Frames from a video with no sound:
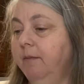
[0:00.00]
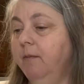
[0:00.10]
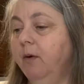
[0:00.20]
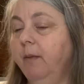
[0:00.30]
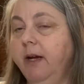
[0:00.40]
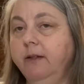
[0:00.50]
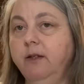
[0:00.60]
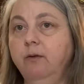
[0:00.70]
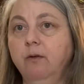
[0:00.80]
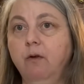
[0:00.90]

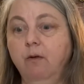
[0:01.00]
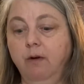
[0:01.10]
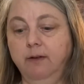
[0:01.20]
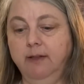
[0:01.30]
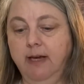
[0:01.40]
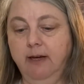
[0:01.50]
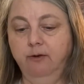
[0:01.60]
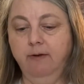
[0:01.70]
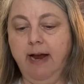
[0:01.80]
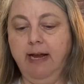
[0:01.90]
Mermaids, Unicorns, and
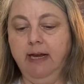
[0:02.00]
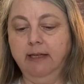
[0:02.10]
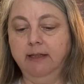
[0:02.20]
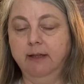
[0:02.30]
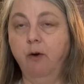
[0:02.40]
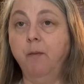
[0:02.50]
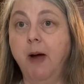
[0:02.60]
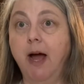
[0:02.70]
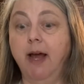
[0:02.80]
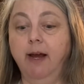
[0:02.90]
Dragons, oh
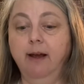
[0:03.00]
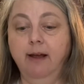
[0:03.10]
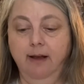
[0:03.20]
my,